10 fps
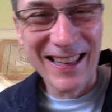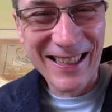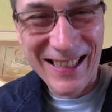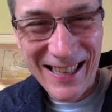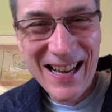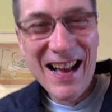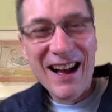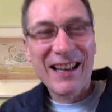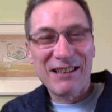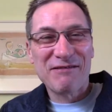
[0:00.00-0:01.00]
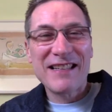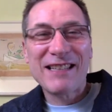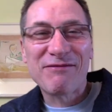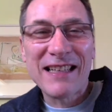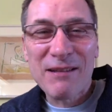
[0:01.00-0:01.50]
I can
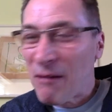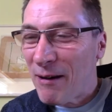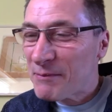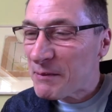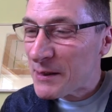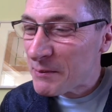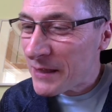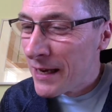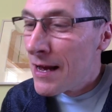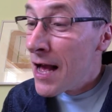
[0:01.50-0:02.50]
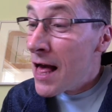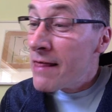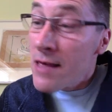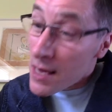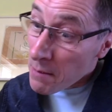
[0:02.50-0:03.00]
read really what I'm supposed to be
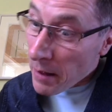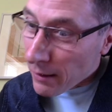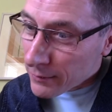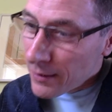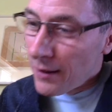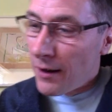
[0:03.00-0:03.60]
thinking about.